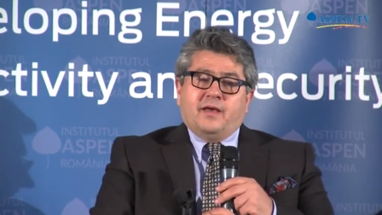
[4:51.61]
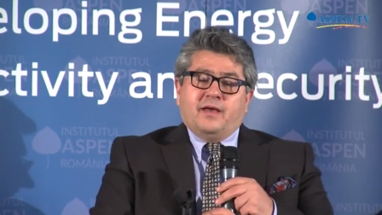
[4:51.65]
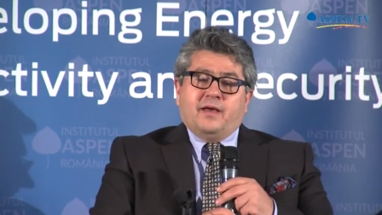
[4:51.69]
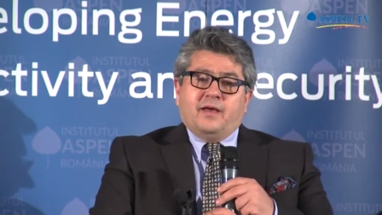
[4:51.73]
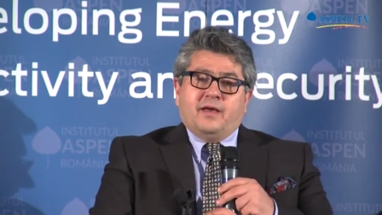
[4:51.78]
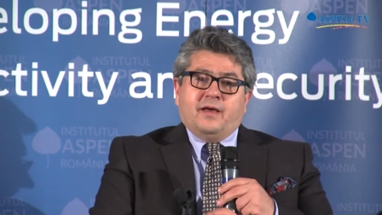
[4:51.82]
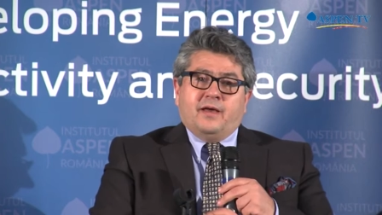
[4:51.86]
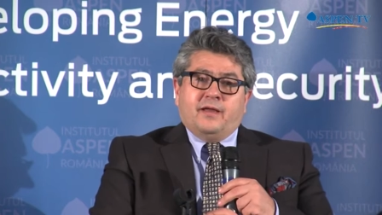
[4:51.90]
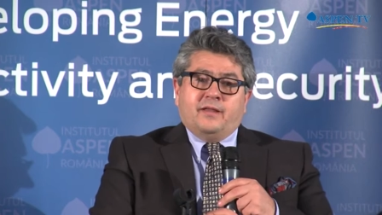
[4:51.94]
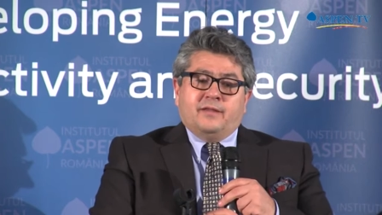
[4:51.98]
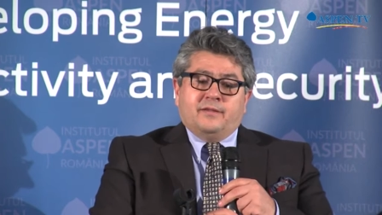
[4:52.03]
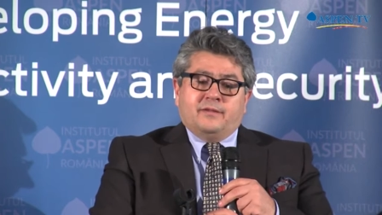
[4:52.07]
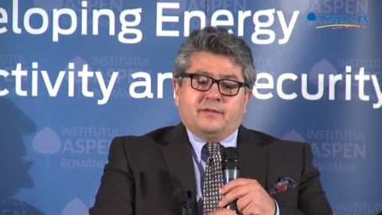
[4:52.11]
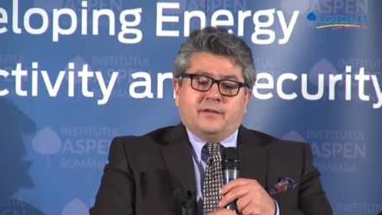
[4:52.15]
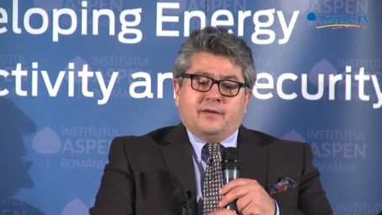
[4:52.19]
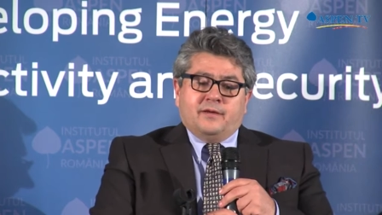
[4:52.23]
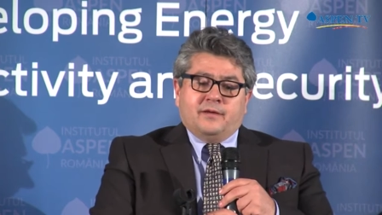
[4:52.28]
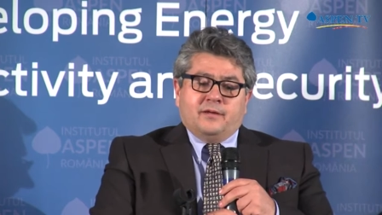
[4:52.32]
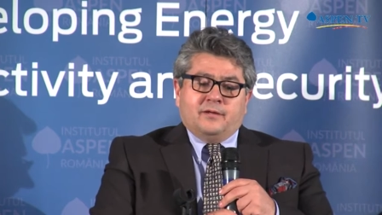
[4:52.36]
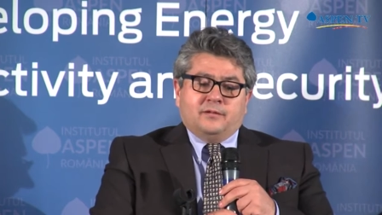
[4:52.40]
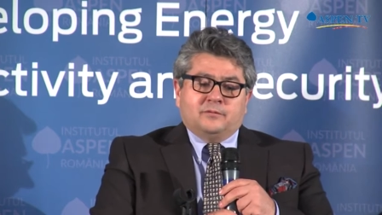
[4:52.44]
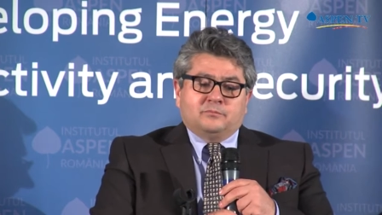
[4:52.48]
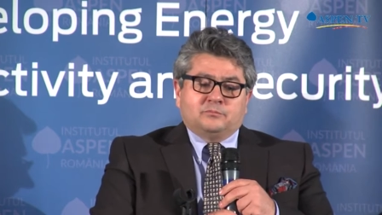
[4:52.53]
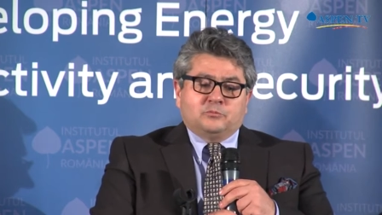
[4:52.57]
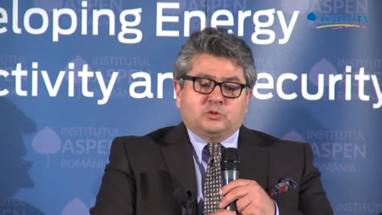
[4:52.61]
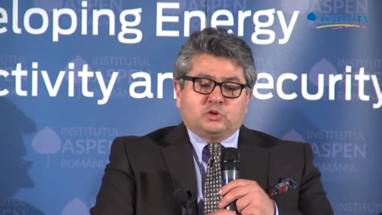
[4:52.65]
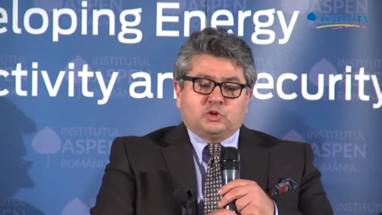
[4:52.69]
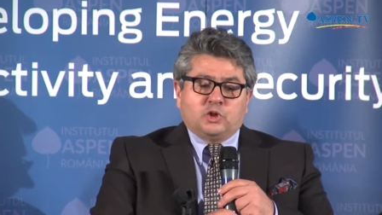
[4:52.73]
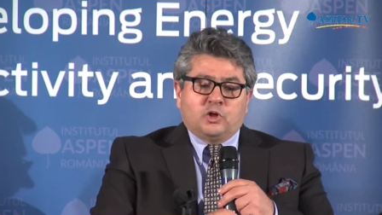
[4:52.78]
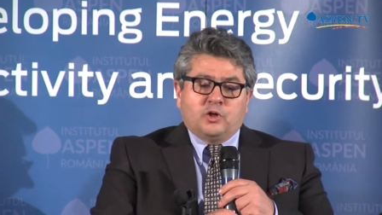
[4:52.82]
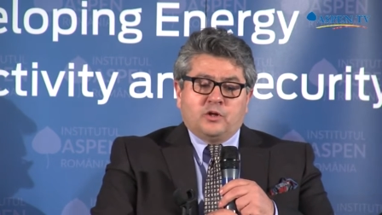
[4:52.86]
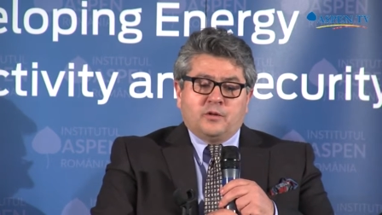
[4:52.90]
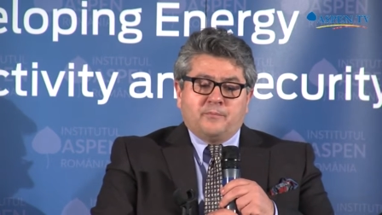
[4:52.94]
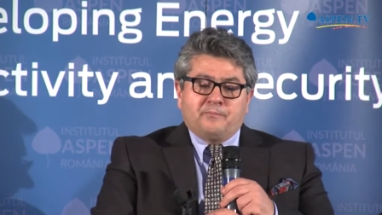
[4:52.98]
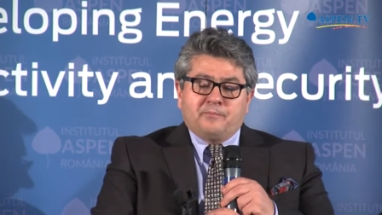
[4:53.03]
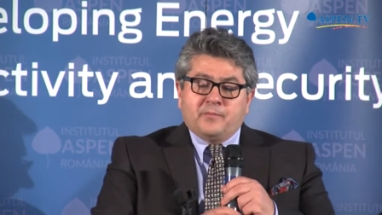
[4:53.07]
And
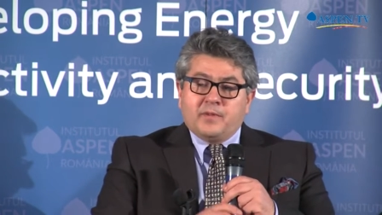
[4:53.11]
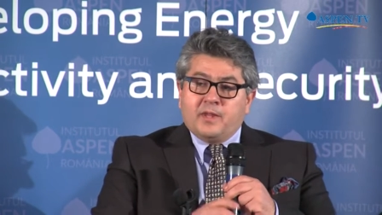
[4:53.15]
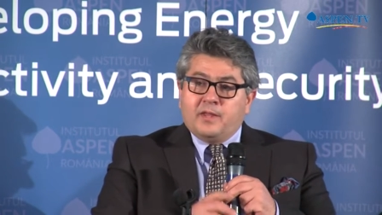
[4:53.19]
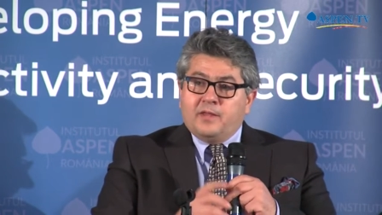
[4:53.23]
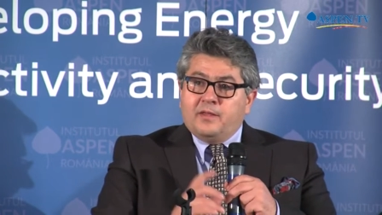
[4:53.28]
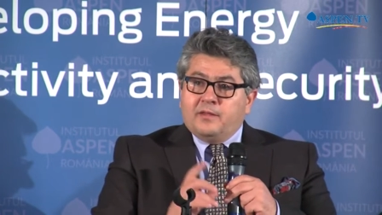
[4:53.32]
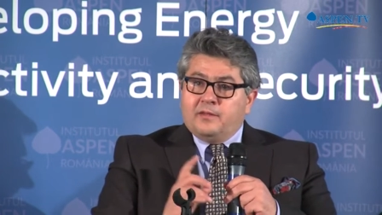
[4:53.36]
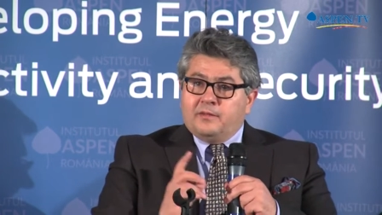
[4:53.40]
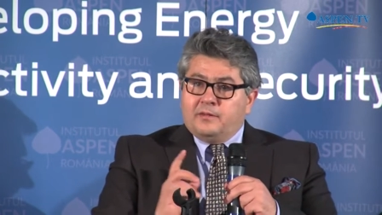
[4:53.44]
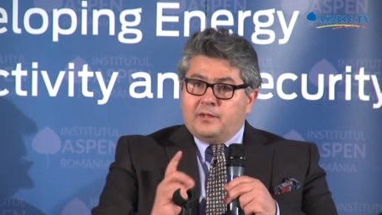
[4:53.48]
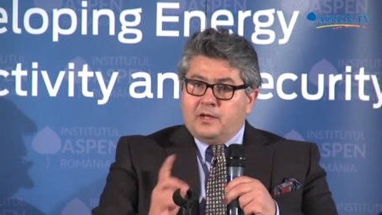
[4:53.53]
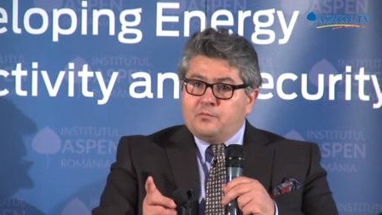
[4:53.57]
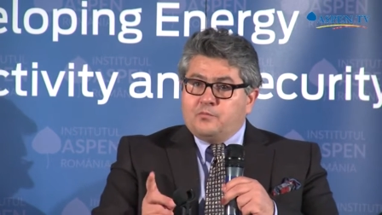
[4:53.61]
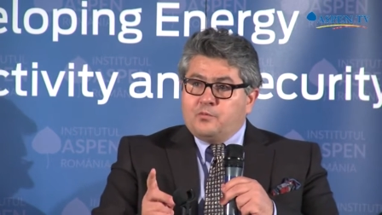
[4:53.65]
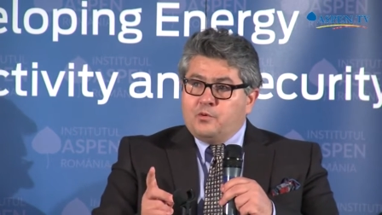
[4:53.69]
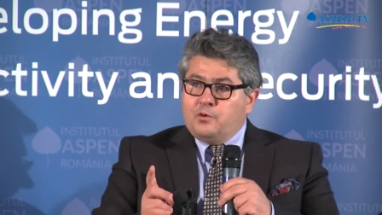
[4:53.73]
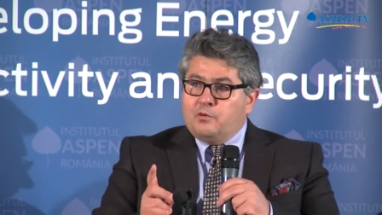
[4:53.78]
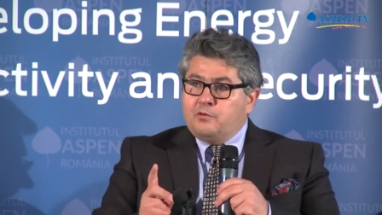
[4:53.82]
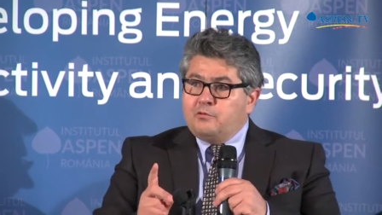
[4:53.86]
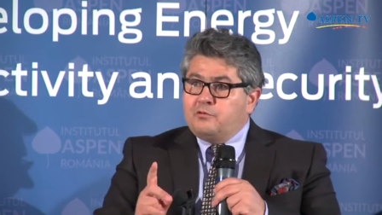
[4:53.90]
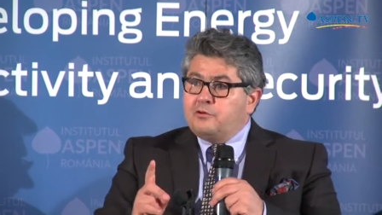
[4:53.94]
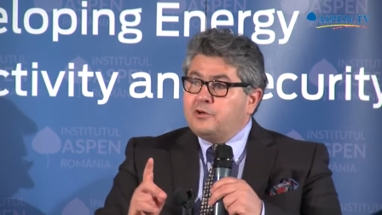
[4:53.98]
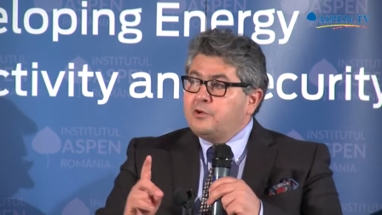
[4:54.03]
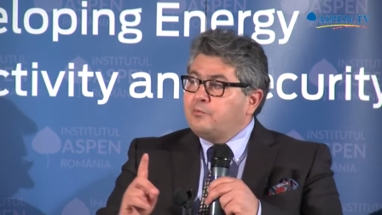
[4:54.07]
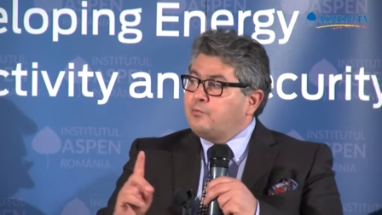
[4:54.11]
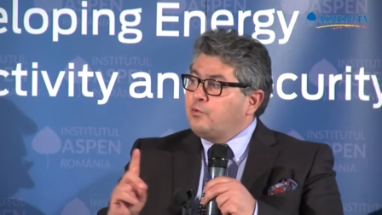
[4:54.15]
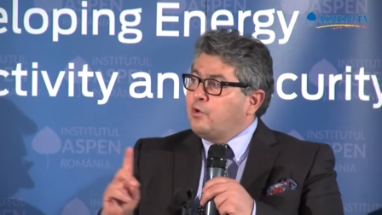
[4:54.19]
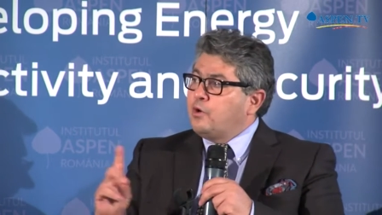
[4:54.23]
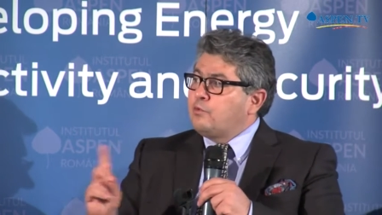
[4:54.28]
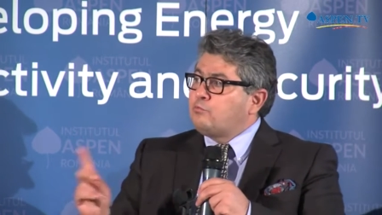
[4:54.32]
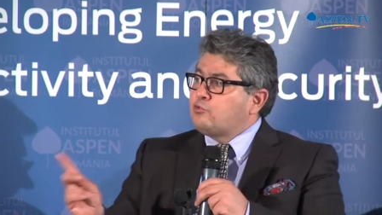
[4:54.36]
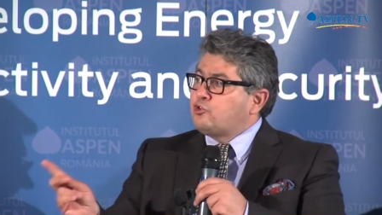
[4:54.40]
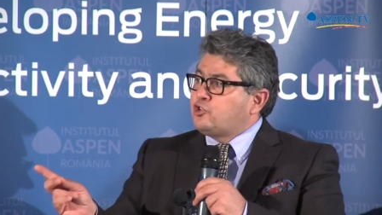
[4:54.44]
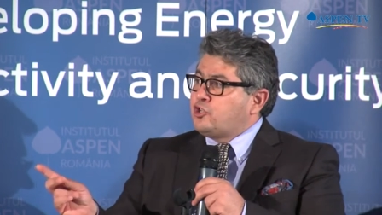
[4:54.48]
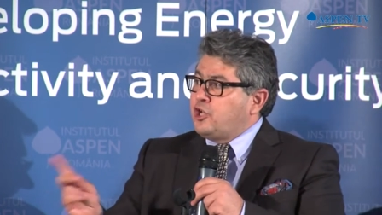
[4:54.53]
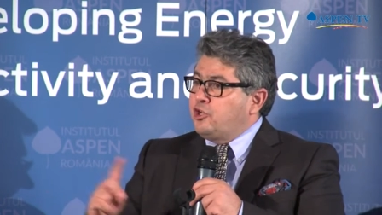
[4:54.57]
so, therefore,
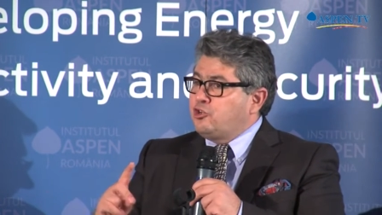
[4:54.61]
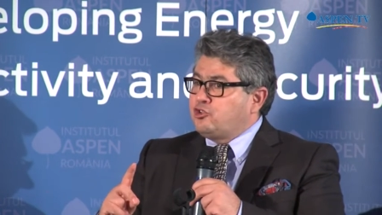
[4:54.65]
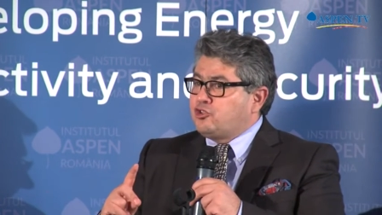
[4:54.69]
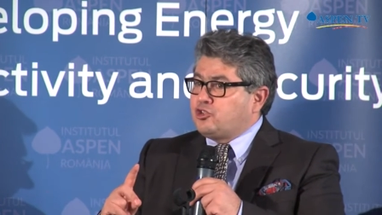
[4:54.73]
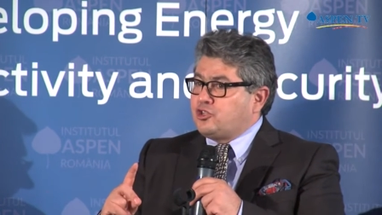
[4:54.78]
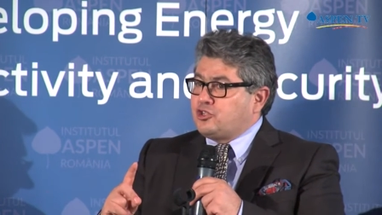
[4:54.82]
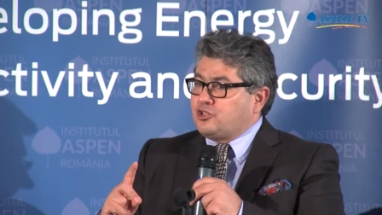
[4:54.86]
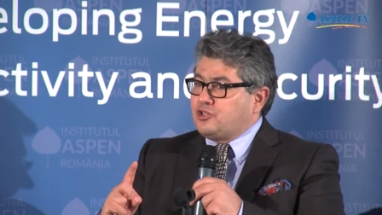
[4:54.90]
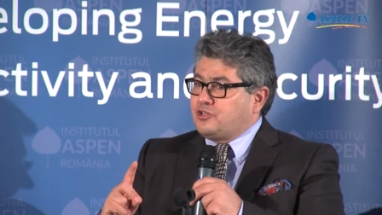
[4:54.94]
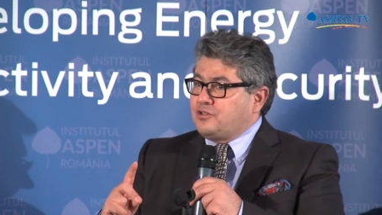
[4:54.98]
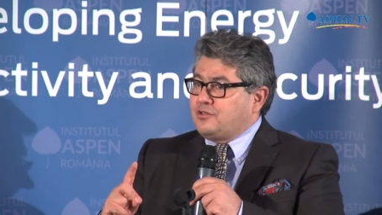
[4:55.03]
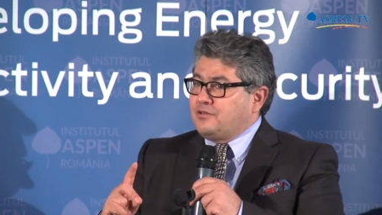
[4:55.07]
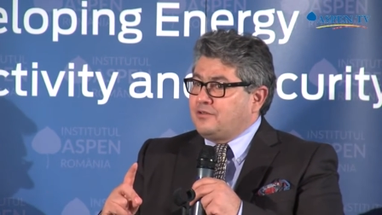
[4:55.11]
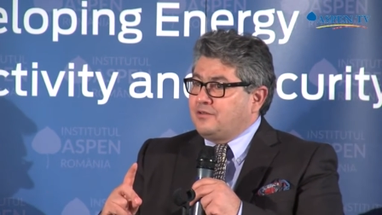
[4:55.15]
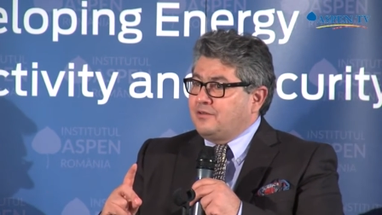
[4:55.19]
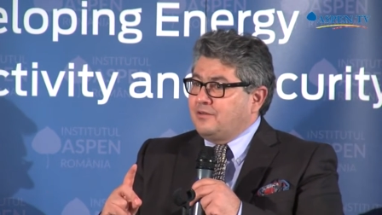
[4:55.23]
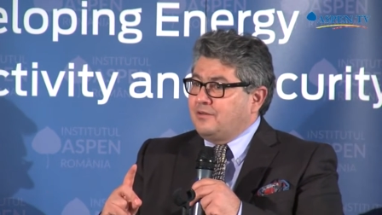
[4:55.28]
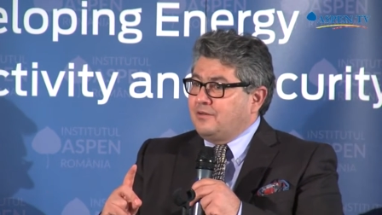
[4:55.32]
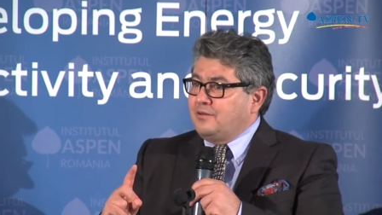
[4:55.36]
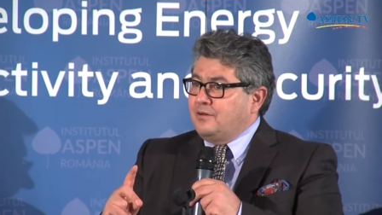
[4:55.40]
reforms changes